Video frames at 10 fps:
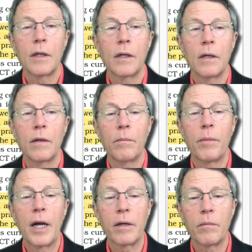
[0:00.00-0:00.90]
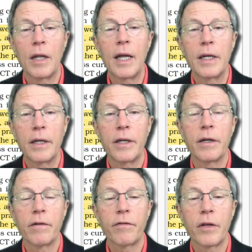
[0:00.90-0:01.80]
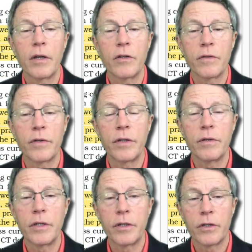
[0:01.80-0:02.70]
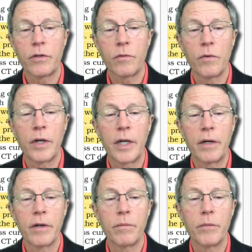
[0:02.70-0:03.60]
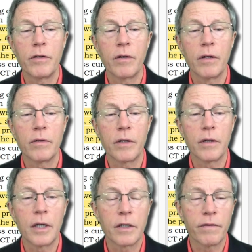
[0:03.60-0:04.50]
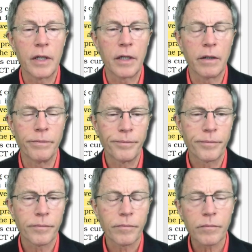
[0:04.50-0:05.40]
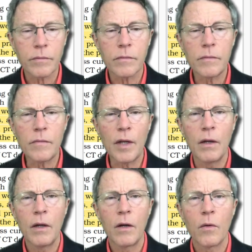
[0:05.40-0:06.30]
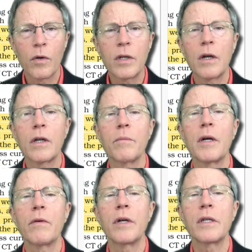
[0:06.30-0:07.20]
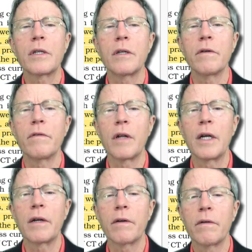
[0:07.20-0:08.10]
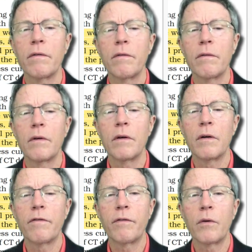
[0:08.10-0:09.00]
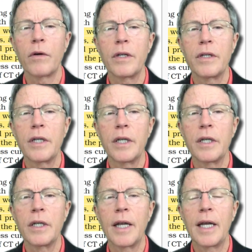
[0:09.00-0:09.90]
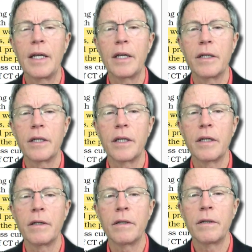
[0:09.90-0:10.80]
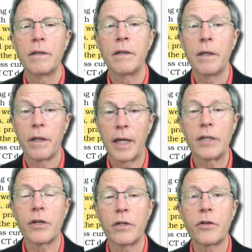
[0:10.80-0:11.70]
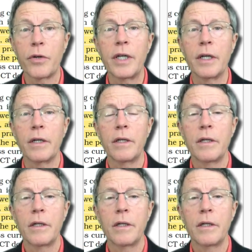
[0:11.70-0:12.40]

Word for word: uh, bottom line it here for those of you who just want to hear it and move on to the next video. We're talking about risk of like 4 in 10, 8 in 10. That's untreated.